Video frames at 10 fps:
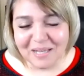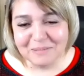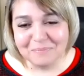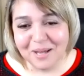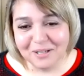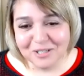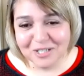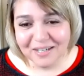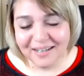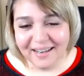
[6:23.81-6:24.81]
as
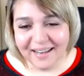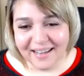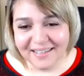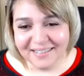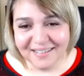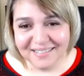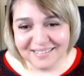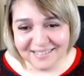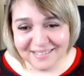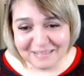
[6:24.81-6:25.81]
much as I
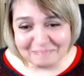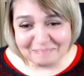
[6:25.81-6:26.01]
did.